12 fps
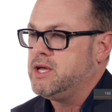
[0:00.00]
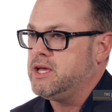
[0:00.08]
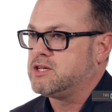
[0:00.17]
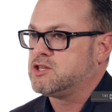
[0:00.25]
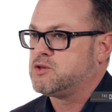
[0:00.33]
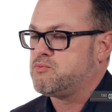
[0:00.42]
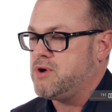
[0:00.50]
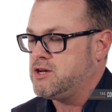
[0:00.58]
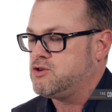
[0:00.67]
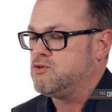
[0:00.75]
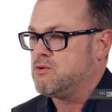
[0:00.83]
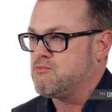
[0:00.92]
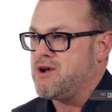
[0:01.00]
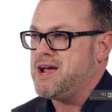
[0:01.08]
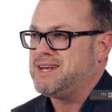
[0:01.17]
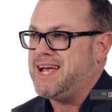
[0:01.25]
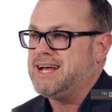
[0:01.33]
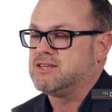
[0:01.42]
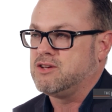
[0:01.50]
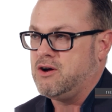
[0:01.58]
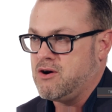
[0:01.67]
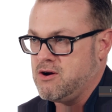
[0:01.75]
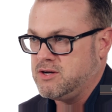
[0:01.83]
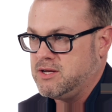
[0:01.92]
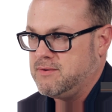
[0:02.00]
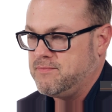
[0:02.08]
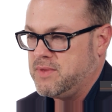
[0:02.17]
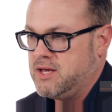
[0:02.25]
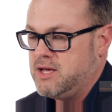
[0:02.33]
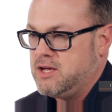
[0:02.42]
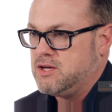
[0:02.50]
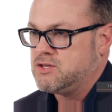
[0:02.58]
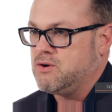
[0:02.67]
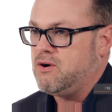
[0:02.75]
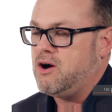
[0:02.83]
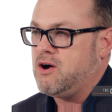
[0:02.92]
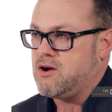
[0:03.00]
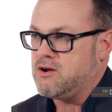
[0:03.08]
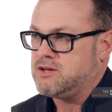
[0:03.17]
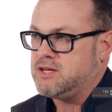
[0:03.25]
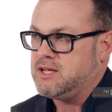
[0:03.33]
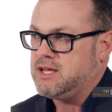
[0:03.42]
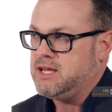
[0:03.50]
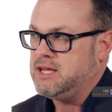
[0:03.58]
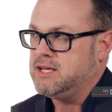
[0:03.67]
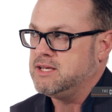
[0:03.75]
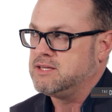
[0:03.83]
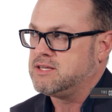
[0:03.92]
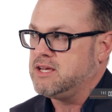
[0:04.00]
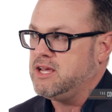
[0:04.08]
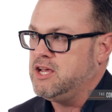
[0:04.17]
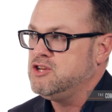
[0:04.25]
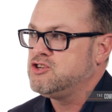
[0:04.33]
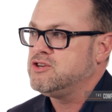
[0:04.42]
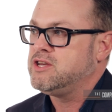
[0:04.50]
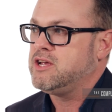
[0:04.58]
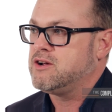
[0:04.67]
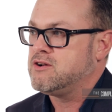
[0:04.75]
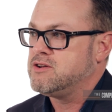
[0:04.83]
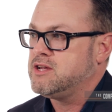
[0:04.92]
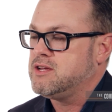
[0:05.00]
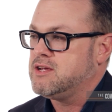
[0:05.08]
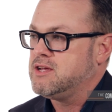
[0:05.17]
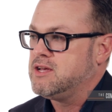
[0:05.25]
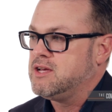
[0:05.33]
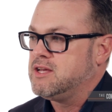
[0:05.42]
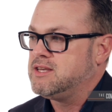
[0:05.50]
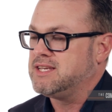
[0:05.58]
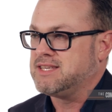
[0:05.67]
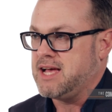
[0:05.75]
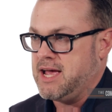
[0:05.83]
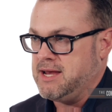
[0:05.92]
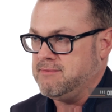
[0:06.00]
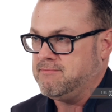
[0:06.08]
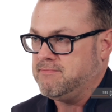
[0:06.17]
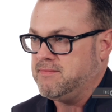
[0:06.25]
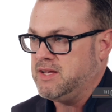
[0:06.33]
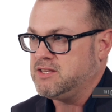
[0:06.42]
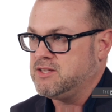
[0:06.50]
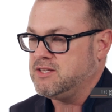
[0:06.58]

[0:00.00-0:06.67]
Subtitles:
express your brand as art. So art is engineered design. It's